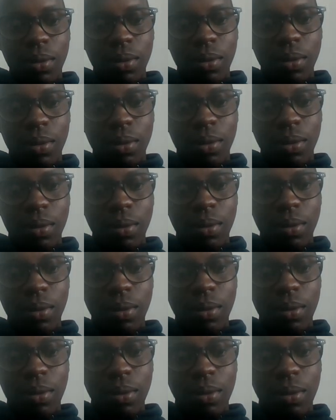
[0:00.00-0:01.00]

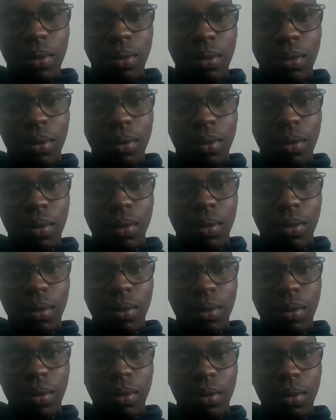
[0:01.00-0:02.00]

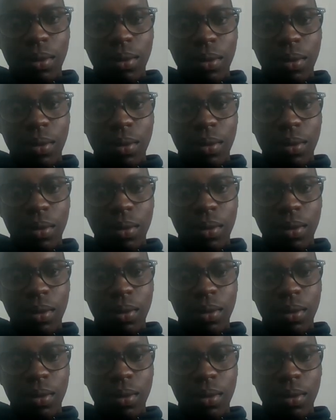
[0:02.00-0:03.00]

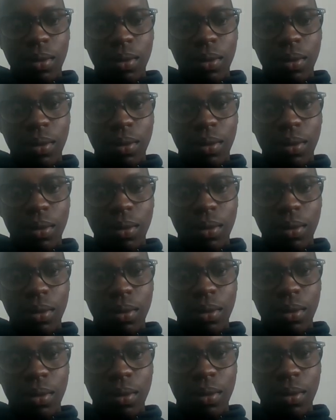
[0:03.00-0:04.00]

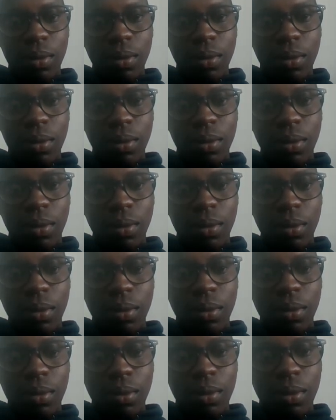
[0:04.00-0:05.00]

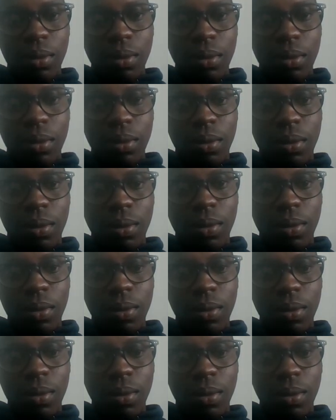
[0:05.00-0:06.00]

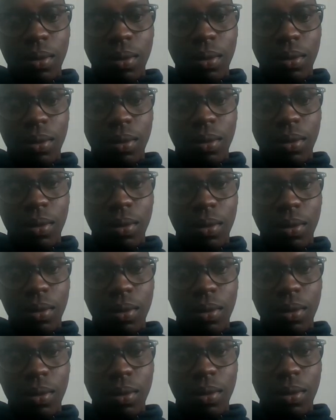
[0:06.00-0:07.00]

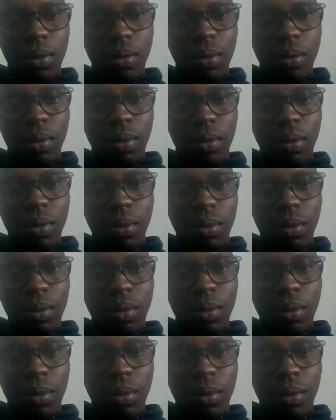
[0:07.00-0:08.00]
(not speaking)